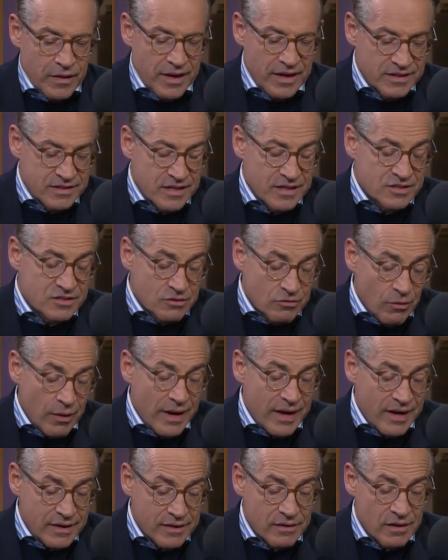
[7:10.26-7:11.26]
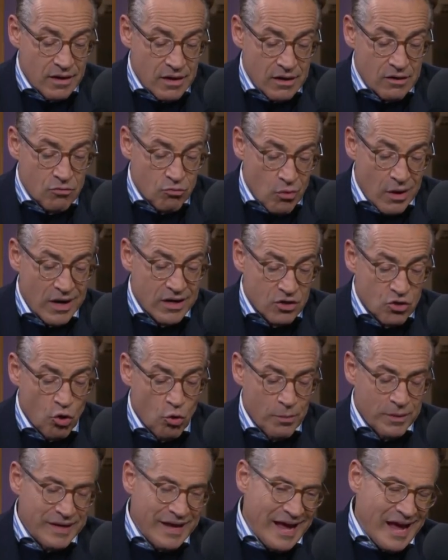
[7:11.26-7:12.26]
it's great, Ron
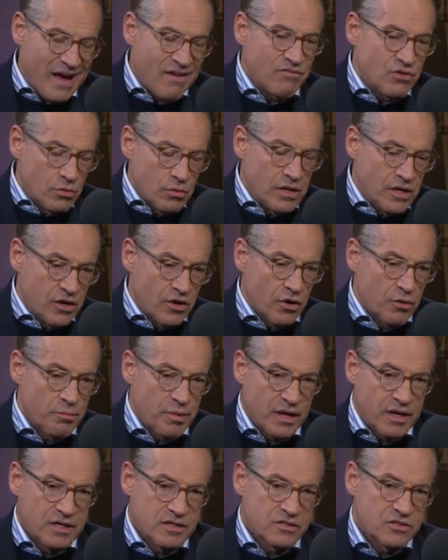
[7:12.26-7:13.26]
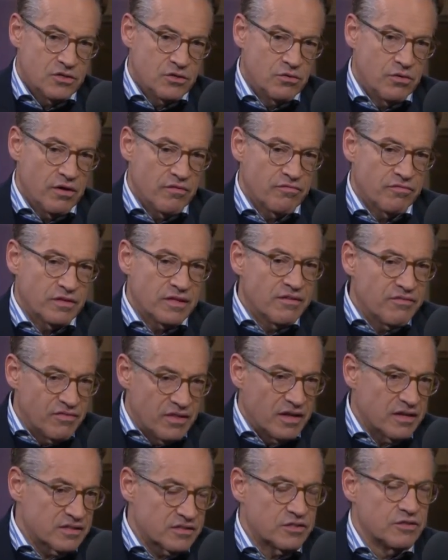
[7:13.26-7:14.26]
Coleman, to have you here because you have lived
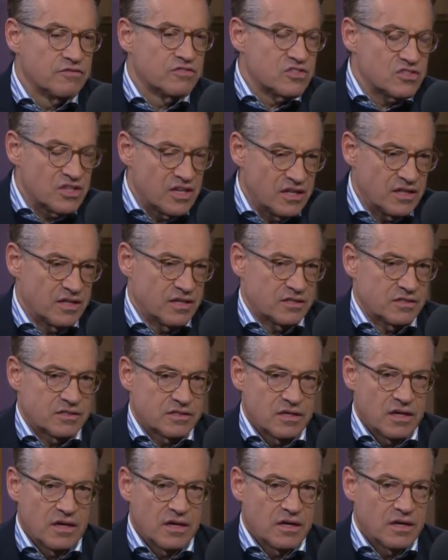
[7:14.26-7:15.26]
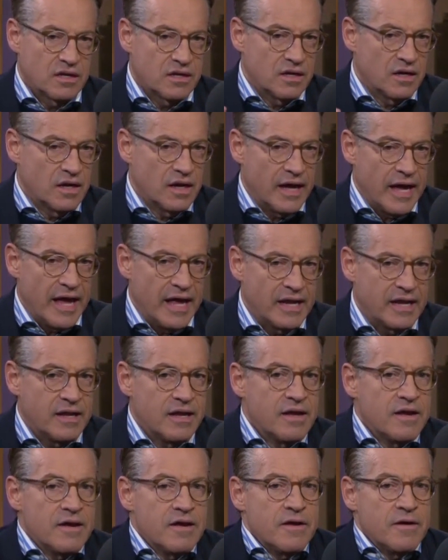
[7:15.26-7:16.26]
this, you've seen this, and
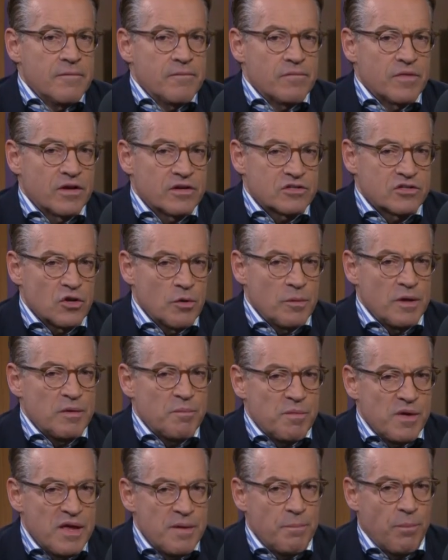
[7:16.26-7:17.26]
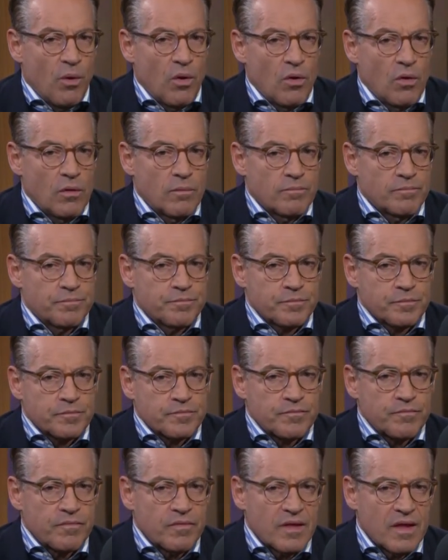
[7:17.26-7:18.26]
there's so many people
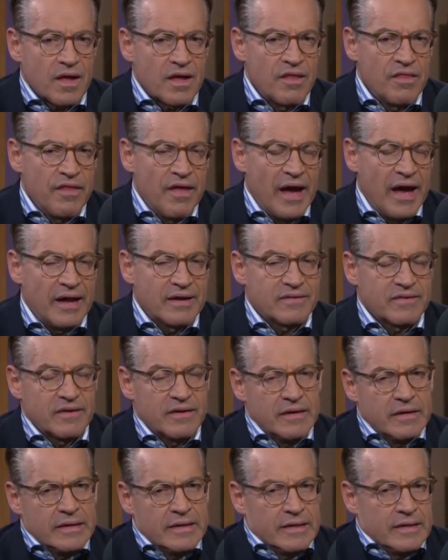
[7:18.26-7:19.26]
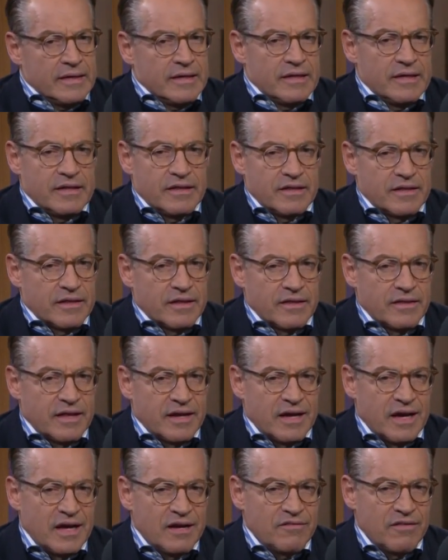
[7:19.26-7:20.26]
that they
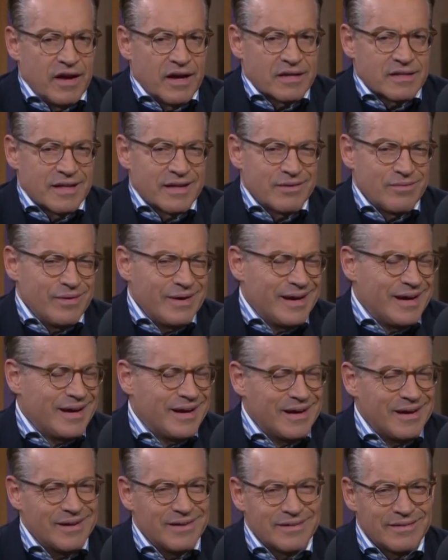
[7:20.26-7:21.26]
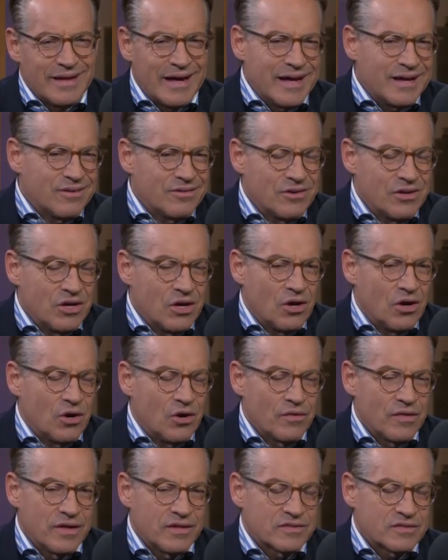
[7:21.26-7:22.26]
kind of act like, well, I don't
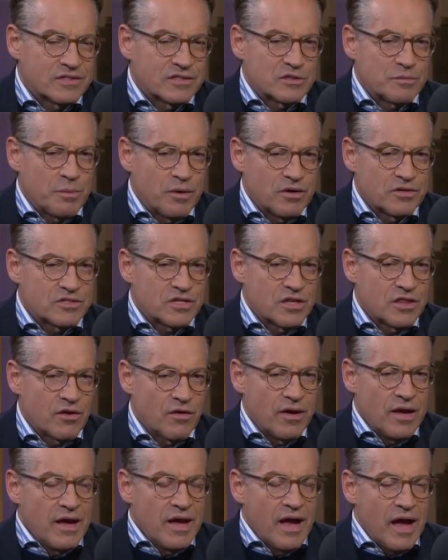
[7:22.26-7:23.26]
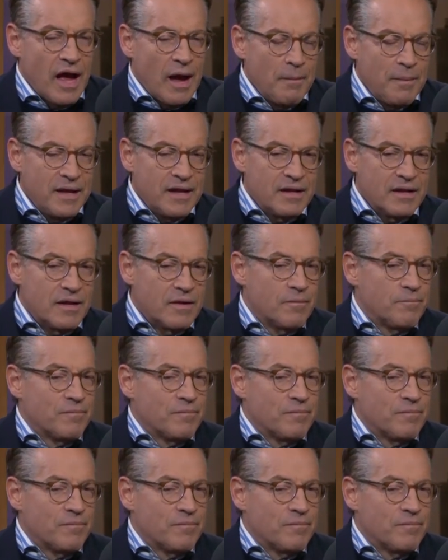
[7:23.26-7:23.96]
know, that's conspiracy theory. I mean,